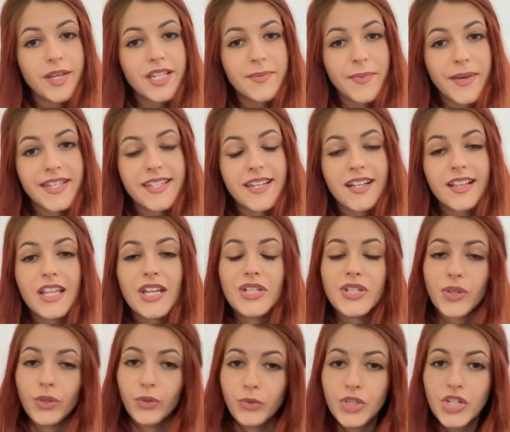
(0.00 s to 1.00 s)
is basically a
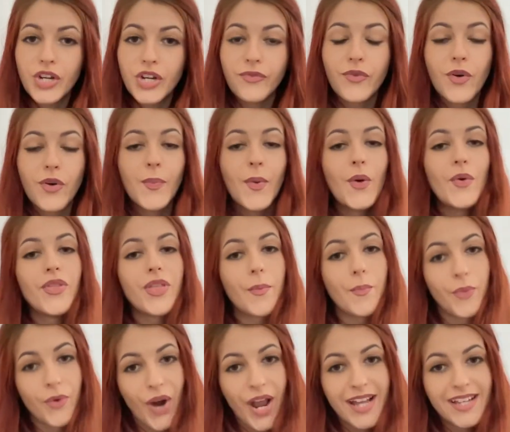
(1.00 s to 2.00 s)
solution for both
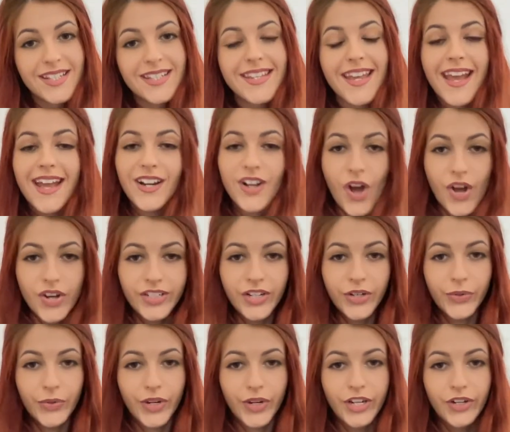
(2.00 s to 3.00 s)
brands and
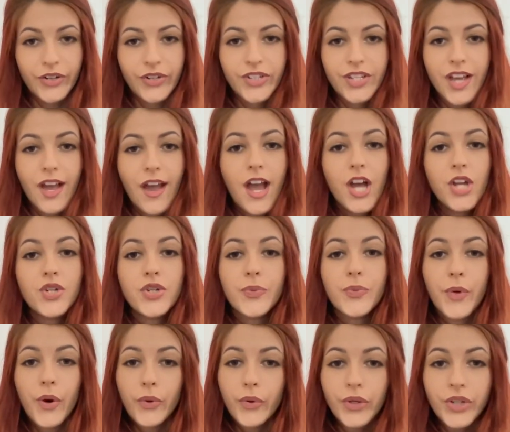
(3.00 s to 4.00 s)
content creators to
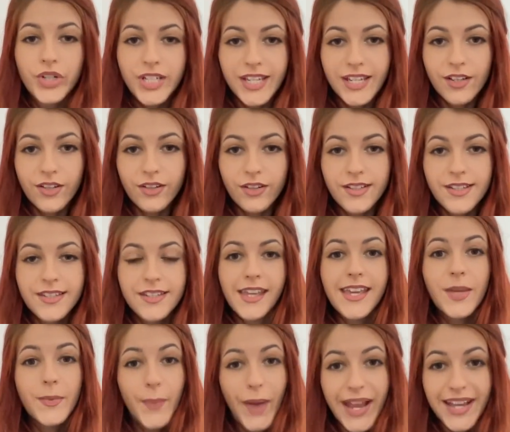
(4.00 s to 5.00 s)
broker deals,
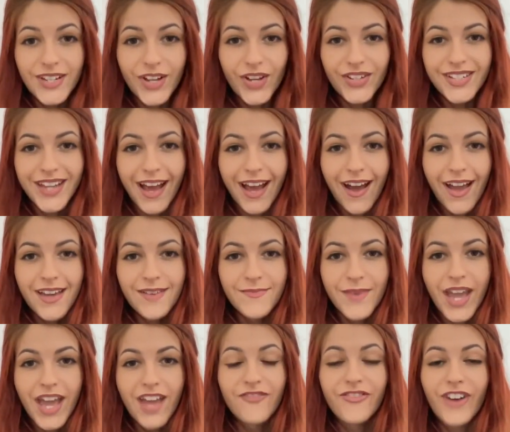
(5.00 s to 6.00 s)
get paid on time,
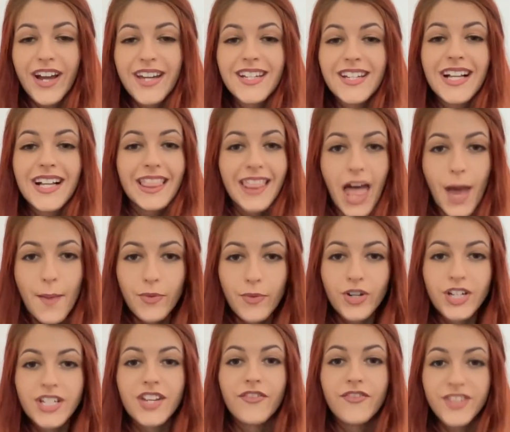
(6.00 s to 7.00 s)
and find a
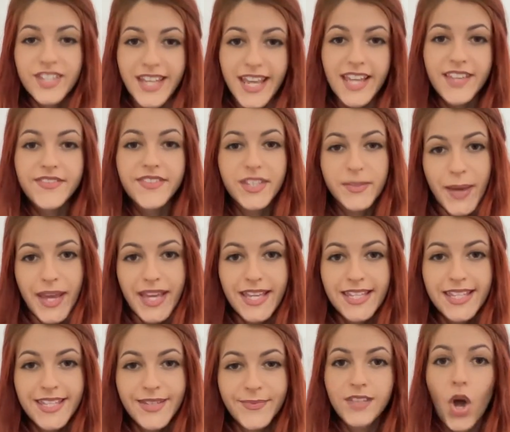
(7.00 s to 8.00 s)
collaborative, safe
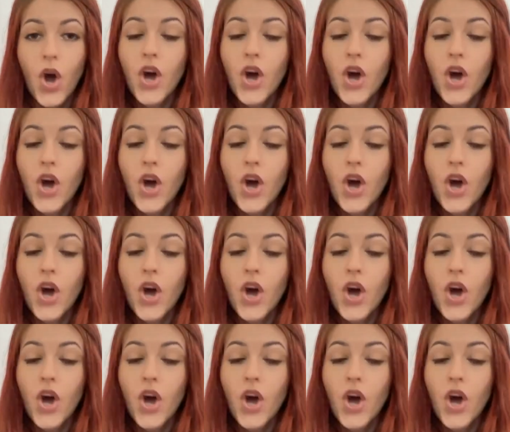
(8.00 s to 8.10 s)
space.